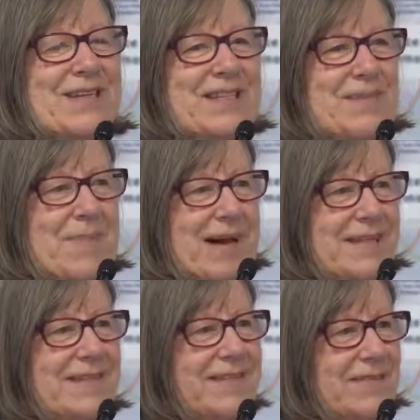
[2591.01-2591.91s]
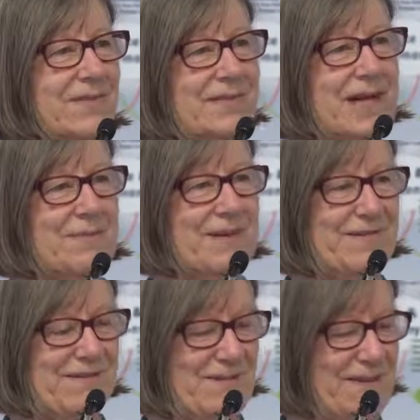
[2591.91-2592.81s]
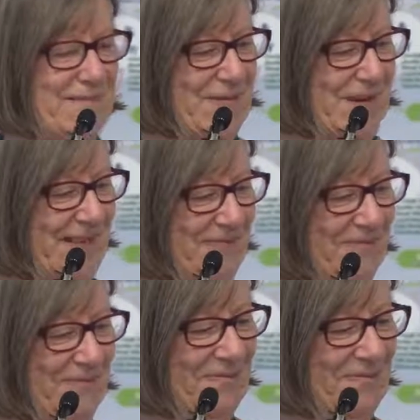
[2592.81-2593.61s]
Just the buzz that was coming from everyone.